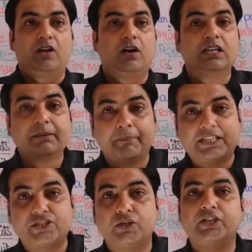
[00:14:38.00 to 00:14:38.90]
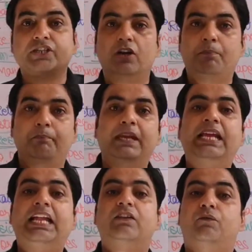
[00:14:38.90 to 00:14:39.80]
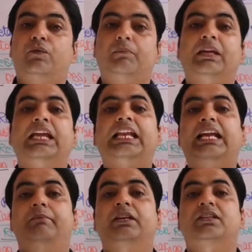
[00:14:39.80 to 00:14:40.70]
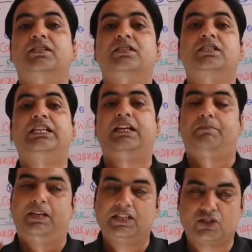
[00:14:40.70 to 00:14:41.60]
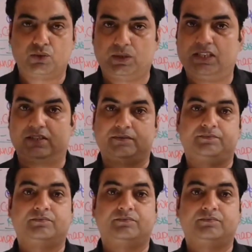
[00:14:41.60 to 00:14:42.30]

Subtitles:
or the maturity of male and female gamete doesn't take place together.